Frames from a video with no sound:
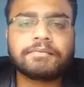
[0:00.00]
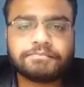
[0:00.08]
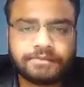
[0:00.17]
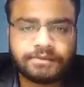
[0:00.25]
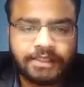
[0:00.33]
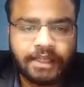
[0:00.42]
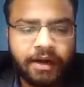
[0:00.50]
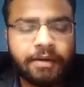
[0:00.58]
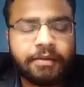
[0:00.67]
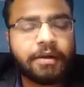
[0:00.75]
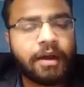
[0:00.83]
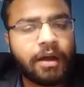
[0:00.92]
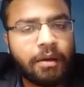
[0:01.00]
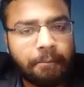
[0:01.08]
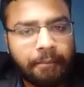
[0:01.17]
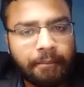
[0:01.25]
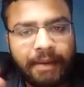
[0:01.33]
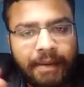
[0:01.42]
there are
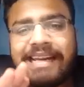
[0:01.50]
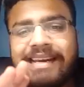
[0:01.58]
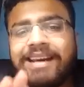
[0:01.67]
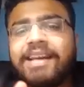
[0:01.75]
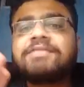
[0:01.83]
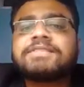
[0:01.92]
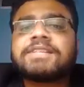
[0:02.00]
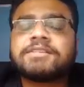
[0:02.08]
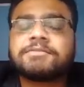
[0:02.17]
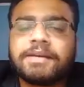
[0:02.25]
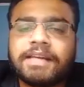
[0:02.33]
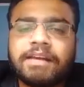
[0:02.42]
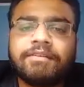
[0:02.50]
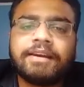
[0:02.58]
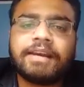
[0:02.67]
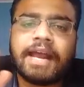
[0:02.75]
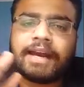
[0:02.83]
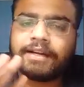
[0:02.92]
many reliefs has been given,
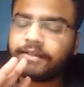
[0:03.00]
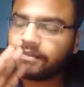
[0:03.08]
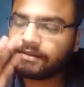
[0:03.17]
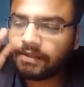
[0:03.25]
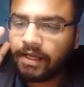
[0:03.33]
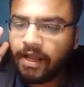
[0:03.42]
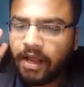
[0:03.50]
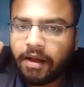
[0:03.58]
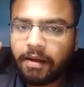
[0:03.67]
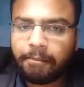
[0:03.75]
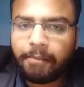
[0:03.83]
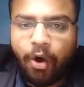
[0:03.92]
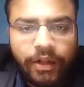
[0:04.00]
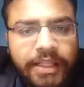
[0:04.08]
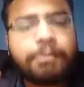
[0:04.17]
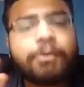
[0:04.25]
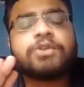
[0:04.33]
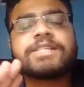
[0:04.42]
and all the
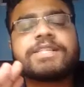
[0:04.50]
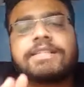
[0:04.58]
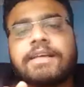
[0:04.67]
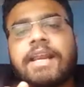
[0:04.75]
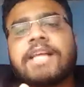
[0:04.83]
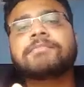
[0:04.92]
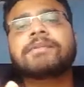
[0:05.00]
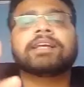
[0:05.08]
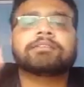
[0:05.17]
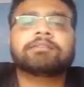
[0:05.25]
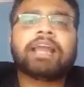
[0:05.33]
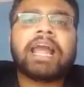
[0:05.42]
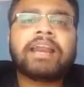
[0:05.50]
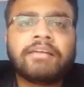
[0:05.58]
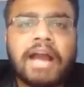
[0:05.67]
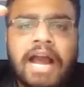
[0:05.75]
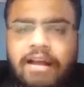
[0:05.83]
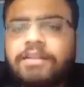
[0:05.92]
procedure has been explained, and
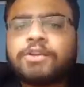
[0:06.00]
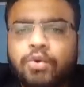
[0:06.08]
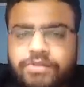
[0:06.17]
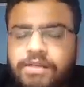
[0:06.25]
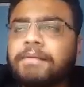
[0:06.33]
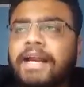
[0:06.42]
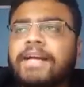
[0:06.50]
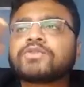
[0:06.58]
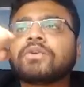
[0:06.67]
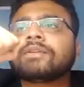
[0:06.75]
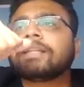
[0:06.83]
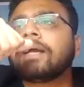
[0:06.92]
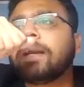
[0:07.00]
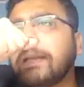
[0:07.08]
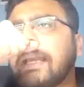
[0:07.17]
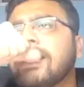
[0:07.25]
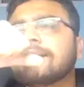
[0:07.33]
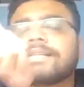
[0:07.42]
I will throw some lights on that.
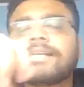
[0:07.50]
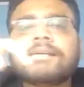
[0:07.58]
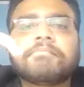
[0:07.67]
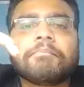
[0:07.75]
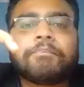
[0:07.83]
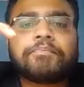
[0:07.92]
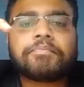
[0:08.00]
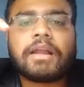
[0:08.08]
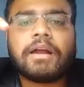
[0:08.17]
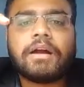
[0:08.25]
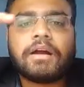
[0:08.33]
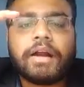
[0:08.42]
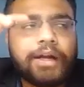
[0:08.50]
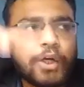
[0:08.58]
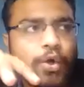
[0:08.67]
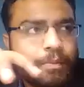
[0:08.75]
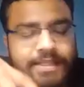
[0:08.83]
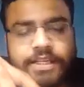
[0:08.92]
See, in
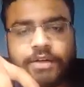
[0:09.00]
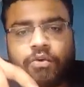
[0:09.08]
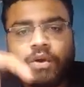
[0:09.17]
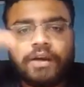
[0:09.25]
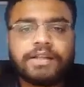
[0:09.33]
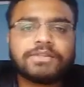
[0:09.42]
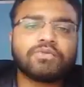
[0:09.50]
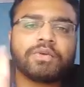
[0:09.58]
domestic violence,